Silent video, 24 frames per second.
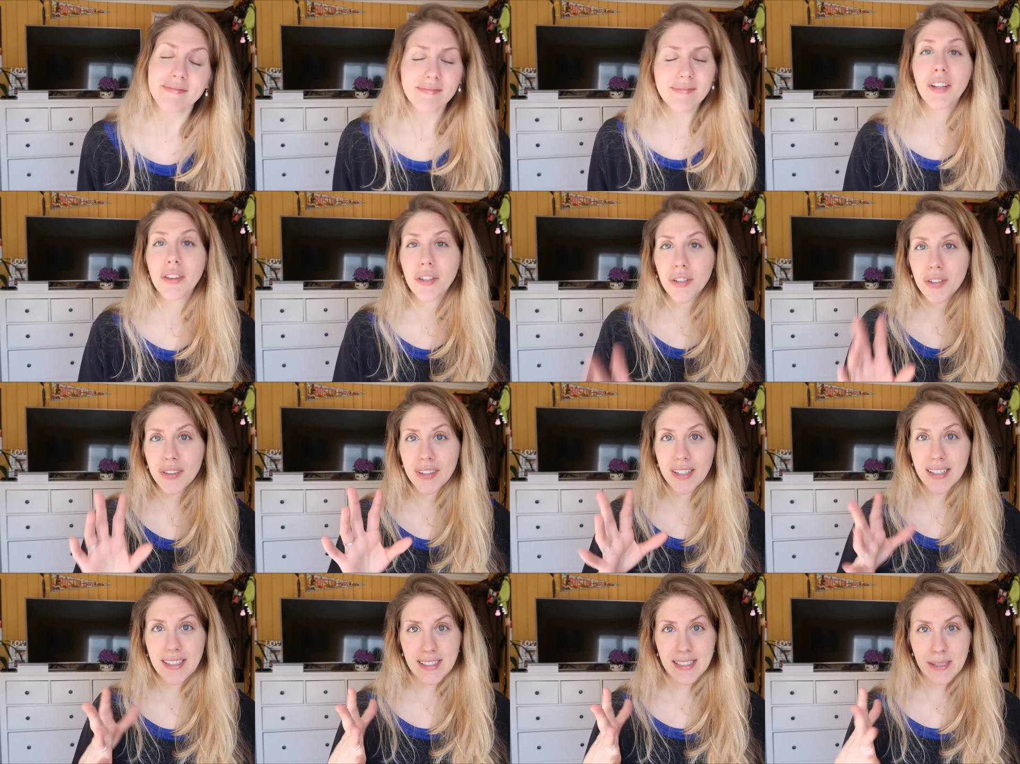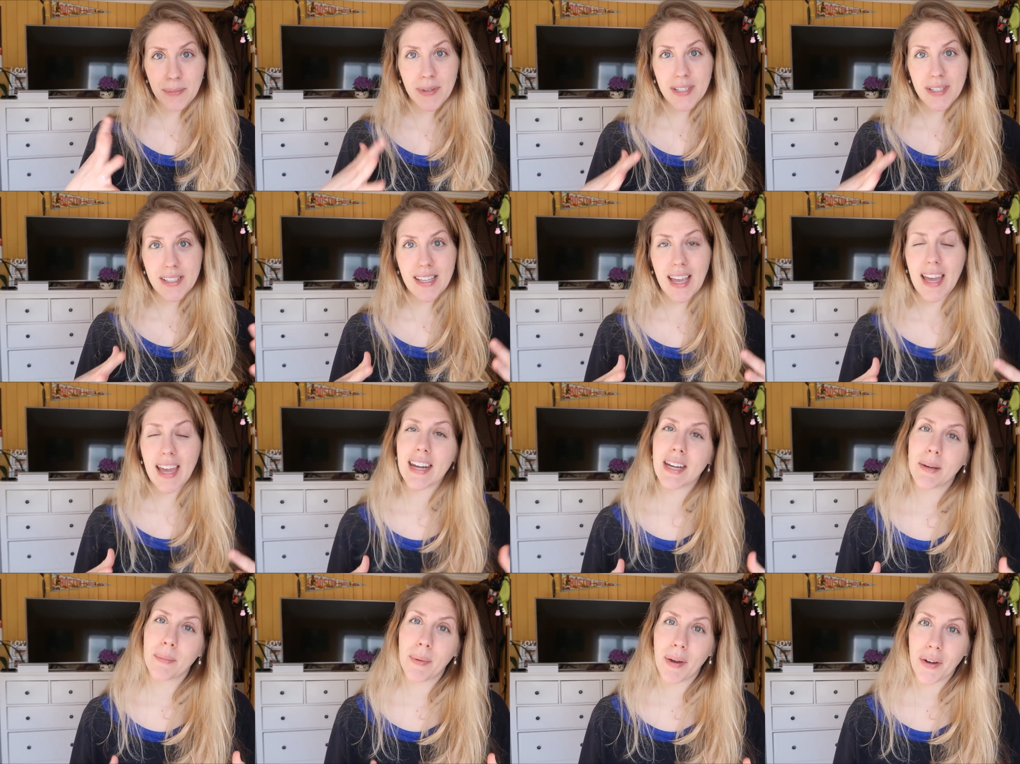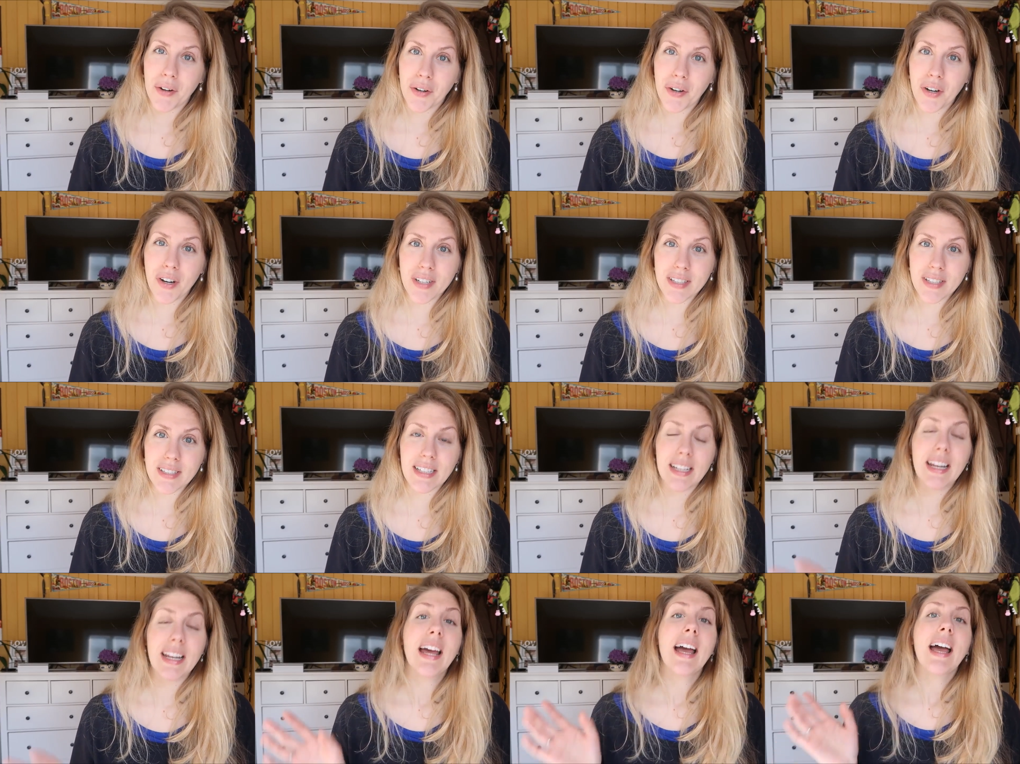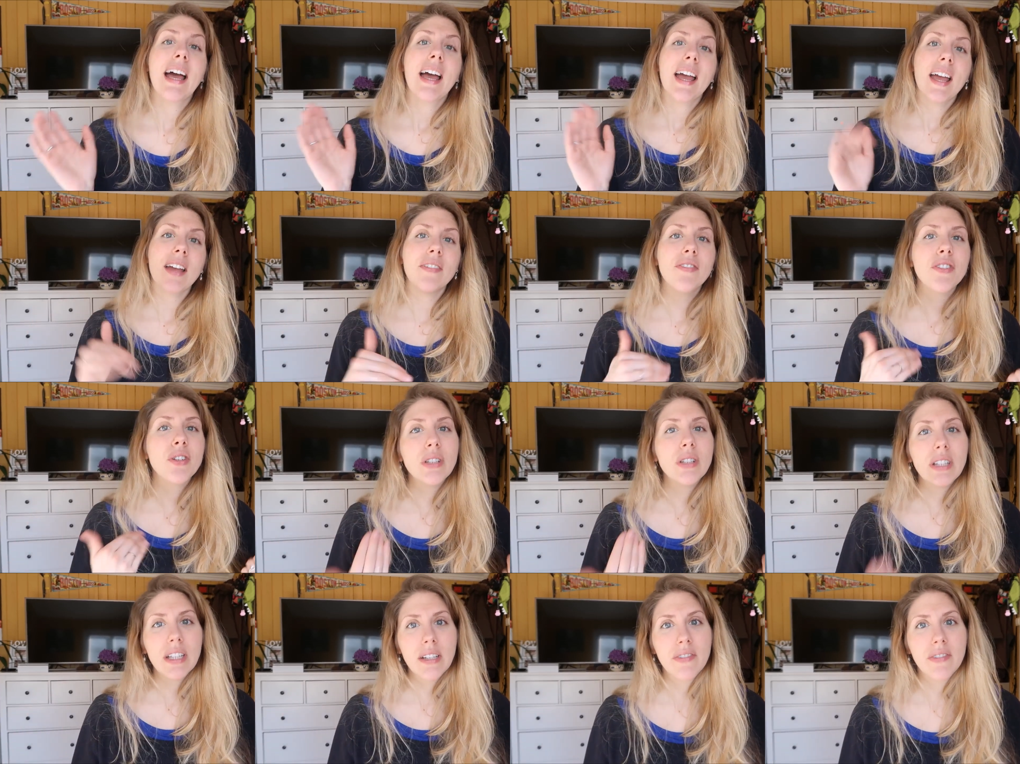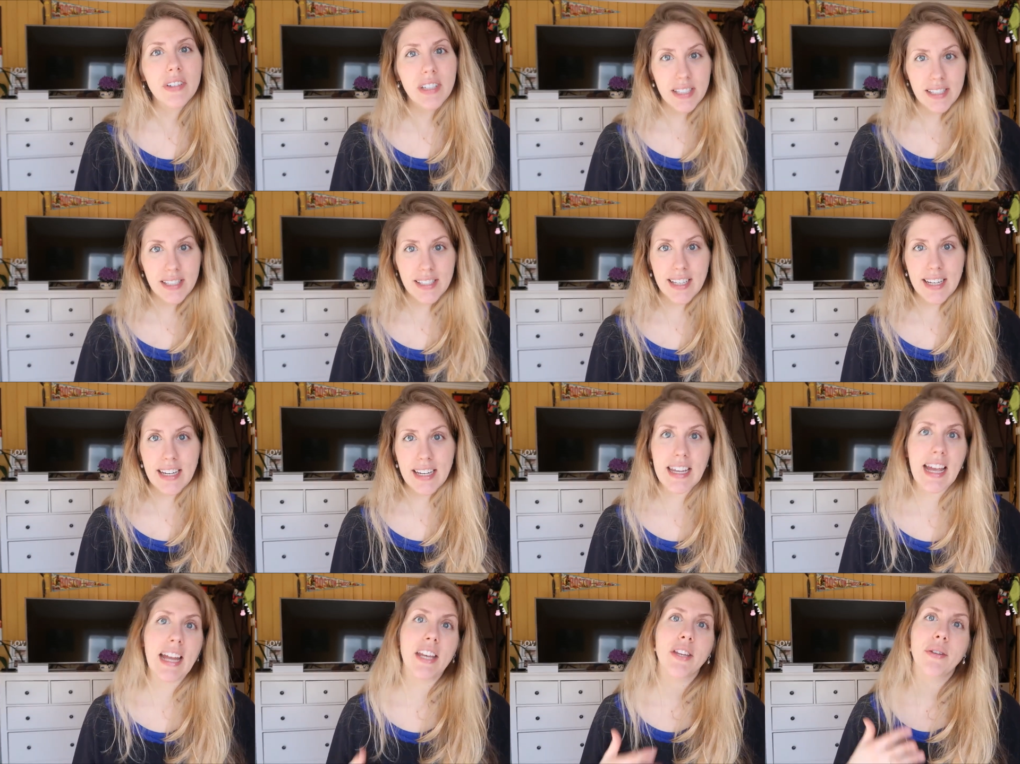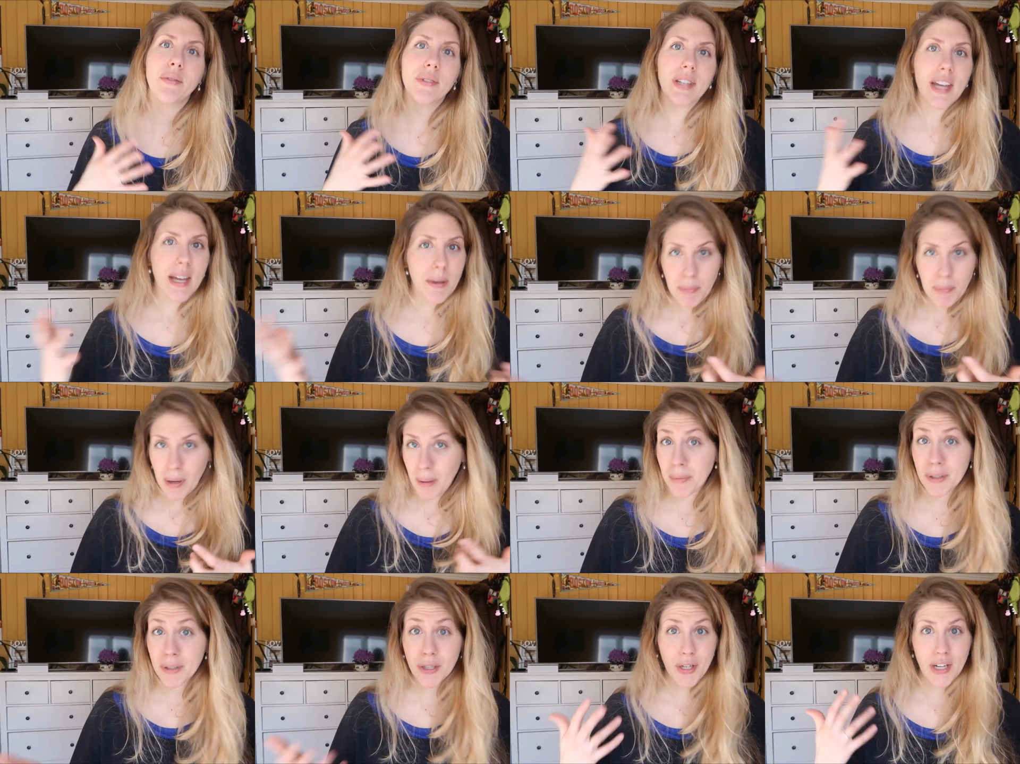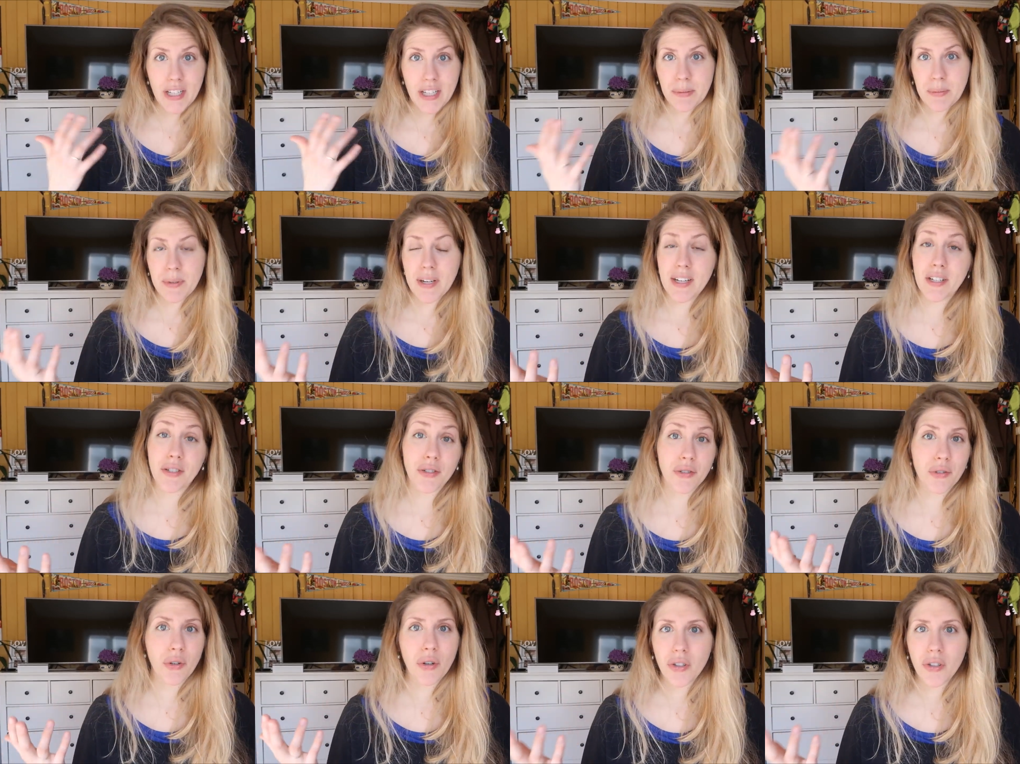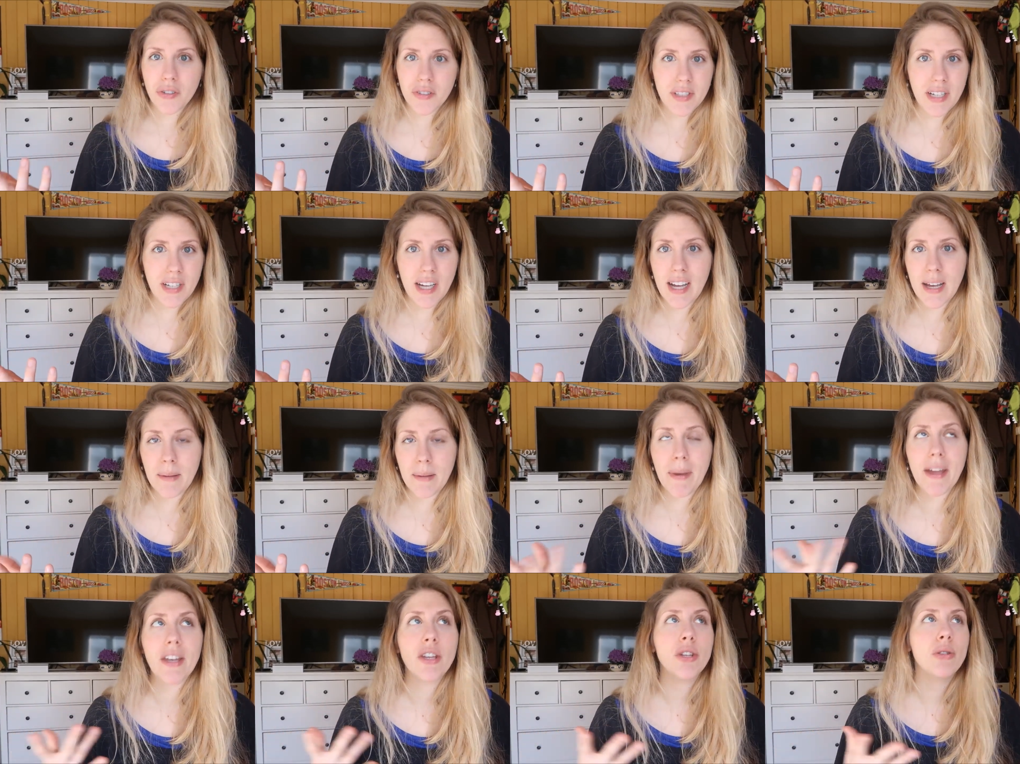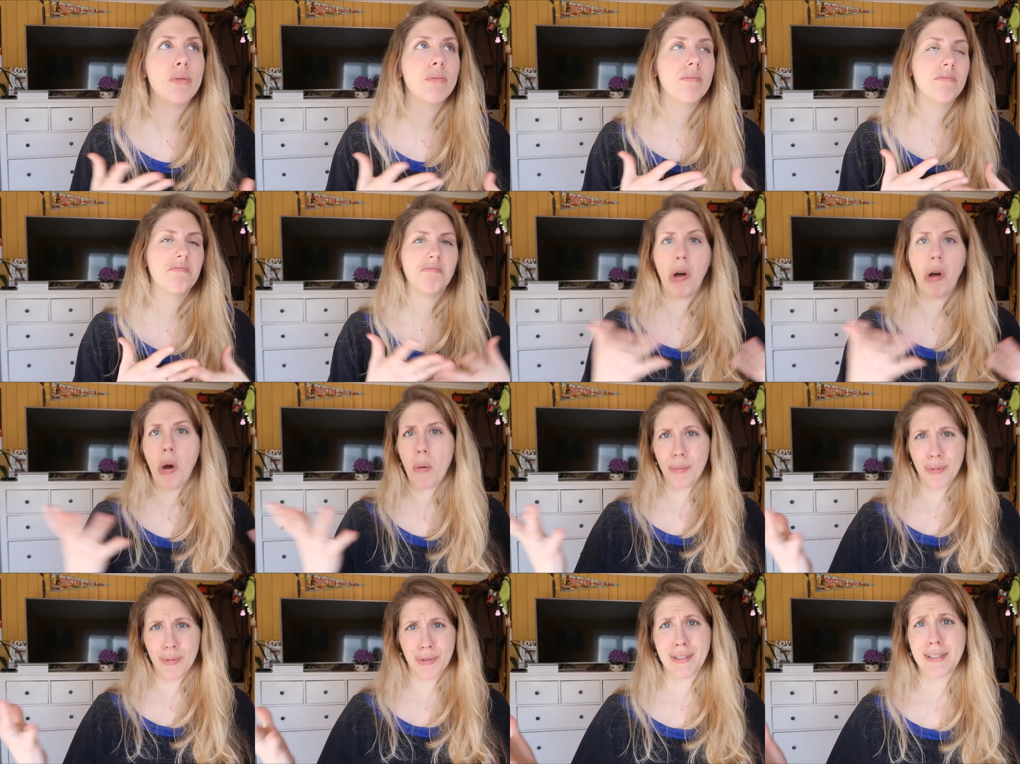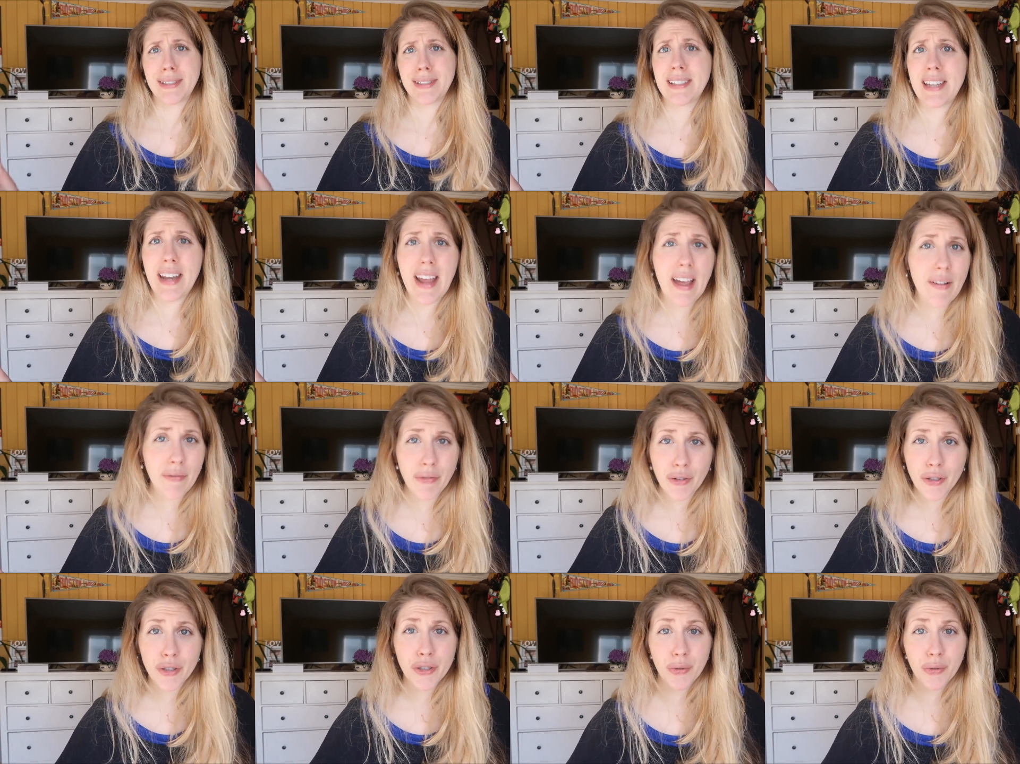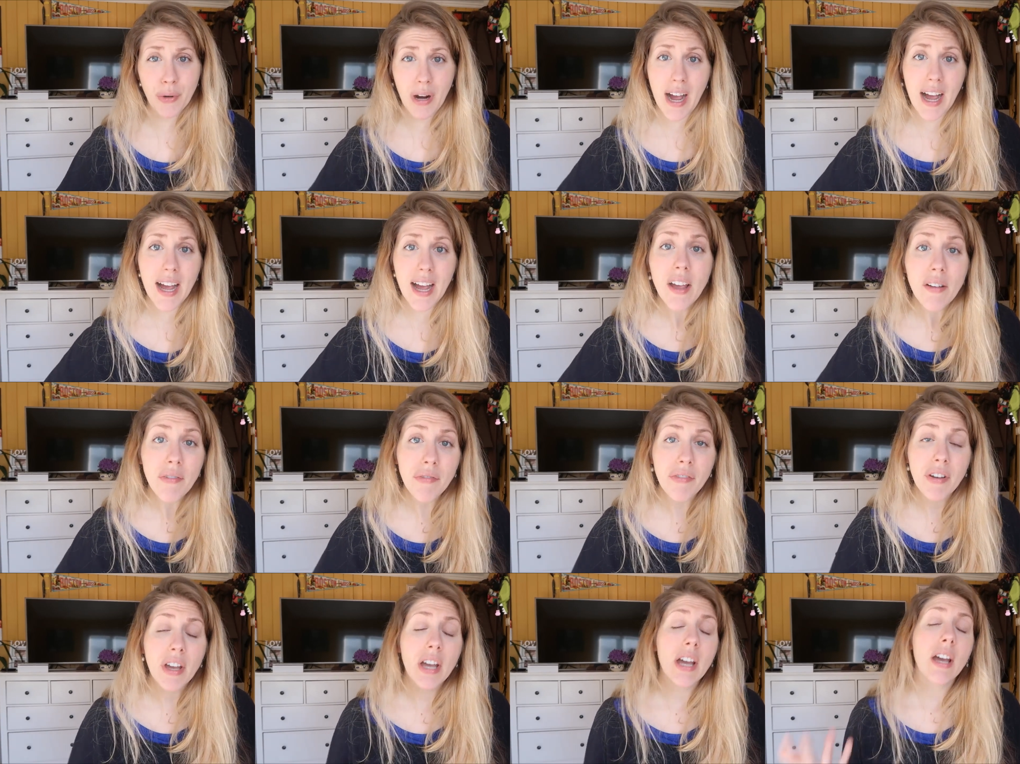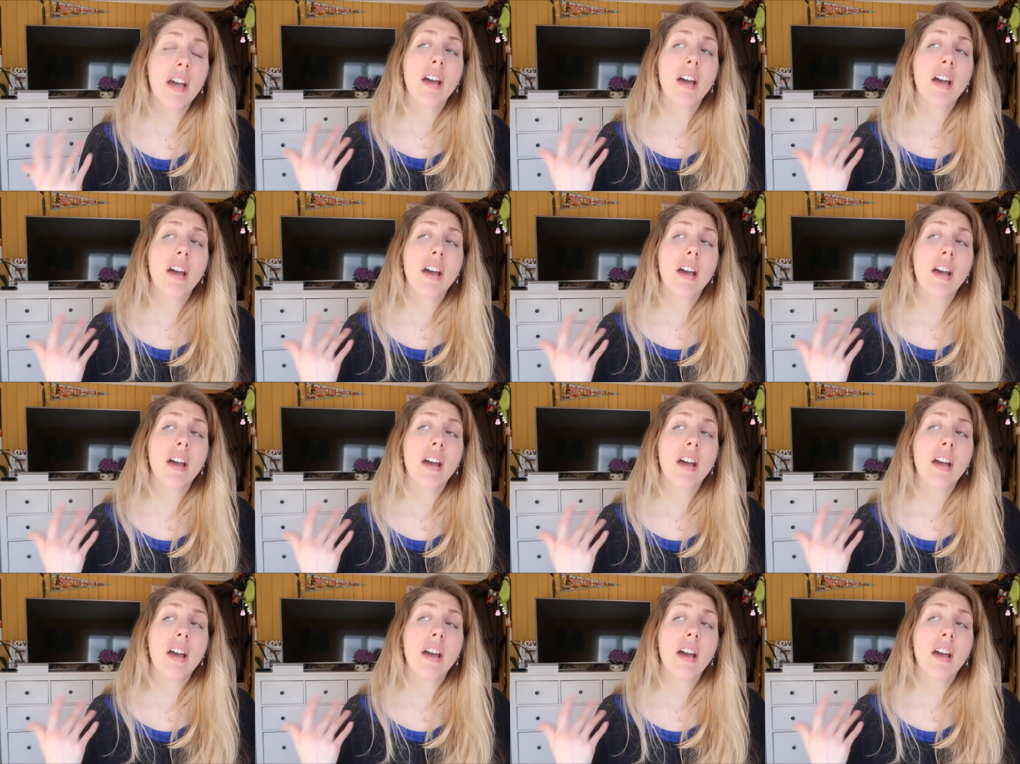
Another thing to be said about a car seat, if you live in a city and you take public transportation all the time and you almost never drive,